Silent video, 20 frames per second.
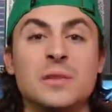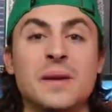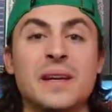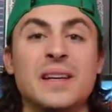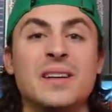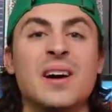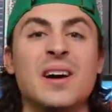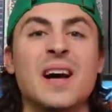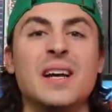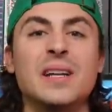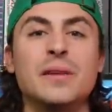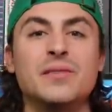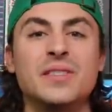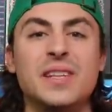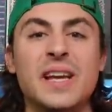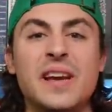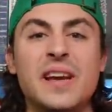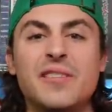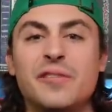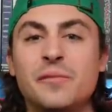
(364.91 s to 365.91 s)
It kind of
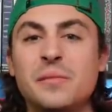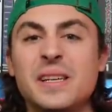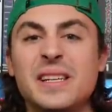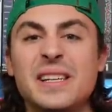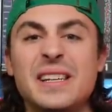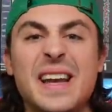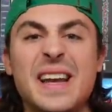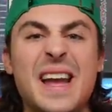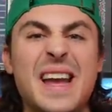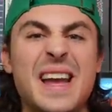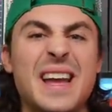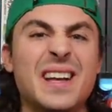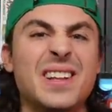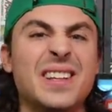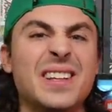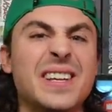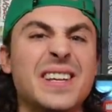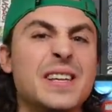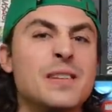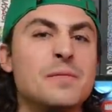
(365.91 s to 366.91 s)
gave me
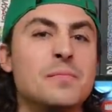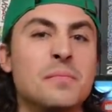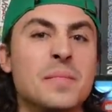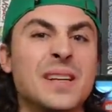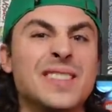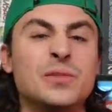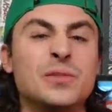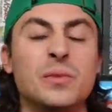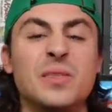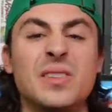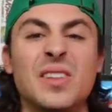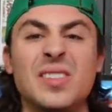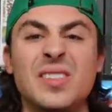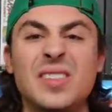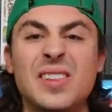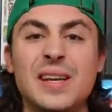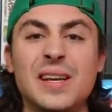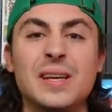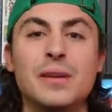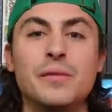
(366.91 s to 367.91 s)
Alien mixed with The
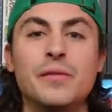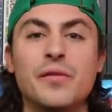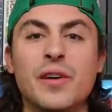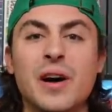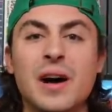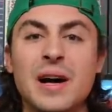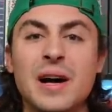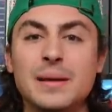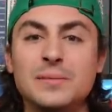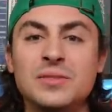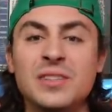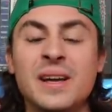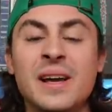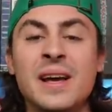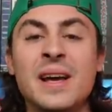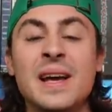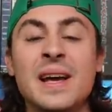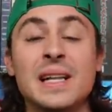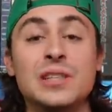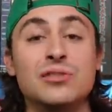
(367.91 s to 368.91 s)
Thing vibes.
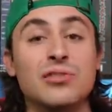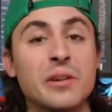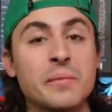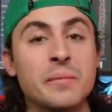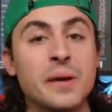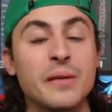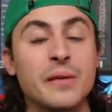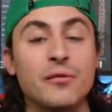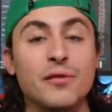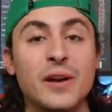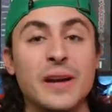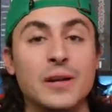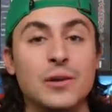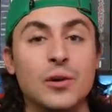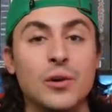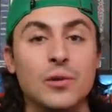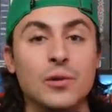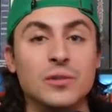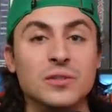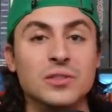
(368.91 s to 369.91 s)
It's written by Frank
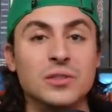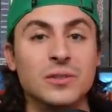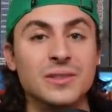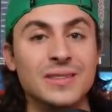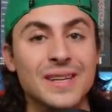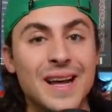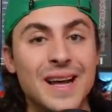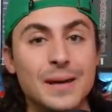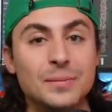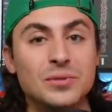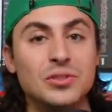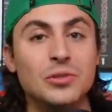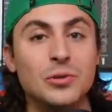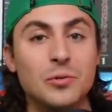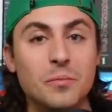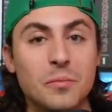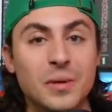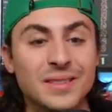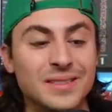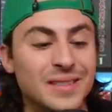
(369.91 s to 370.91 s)
Gogol, so it's an absolute
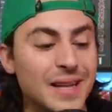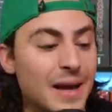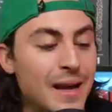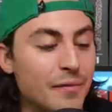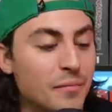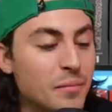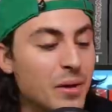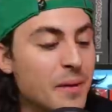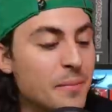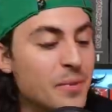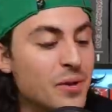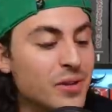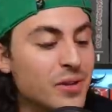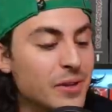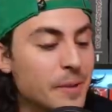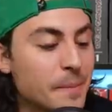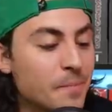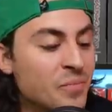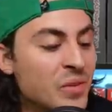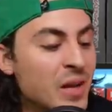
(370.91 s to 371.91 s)
must-have in my
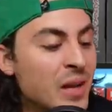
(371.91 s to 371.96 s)
opinion.